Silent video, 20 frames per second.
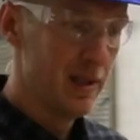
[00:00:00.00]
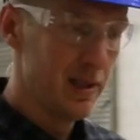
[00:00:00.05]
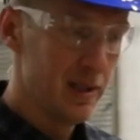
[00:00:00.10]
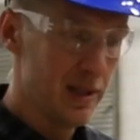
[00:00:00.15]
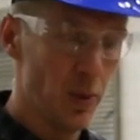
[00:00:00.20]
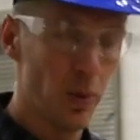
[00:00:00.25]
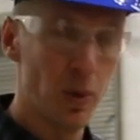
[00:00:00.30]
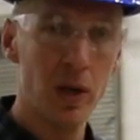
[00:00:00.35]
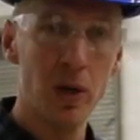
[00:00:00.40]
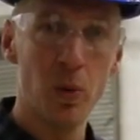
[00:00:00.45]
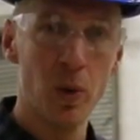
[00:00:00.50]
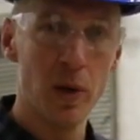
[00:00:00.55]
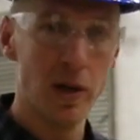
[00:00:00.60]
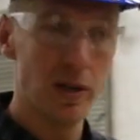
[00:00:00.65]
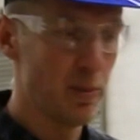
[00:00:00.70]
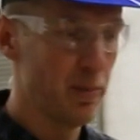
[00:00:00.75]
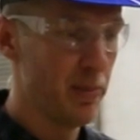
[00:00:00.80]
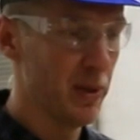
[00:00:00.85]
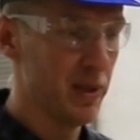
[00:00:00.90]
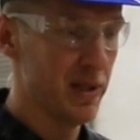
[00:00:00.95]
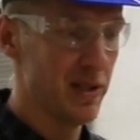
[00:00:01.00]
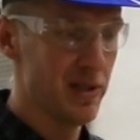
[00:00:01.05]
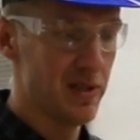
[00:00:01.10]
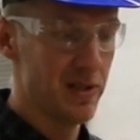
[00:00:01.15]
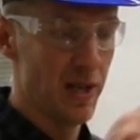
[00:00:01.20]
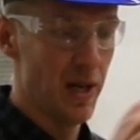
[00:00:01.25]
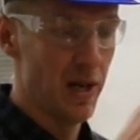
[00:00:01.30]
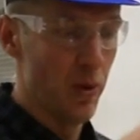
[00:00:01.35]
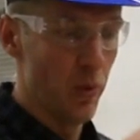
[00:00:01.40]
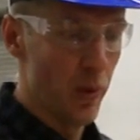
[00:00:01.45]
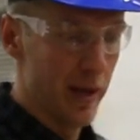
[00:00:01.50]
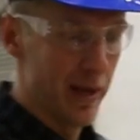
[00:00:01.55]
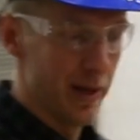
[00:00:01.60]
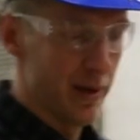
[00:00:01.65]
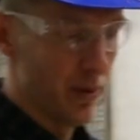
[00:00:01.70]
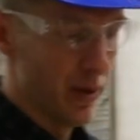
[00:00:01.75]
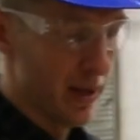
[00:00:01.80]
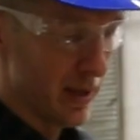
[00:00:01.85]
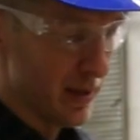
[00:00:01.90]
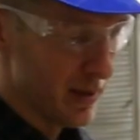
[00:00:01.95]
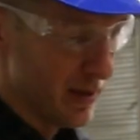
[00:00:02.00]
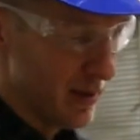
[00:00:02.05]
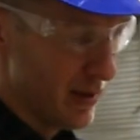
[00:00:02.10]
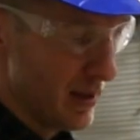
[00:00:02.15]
Then we're going to work to put this saw away, right?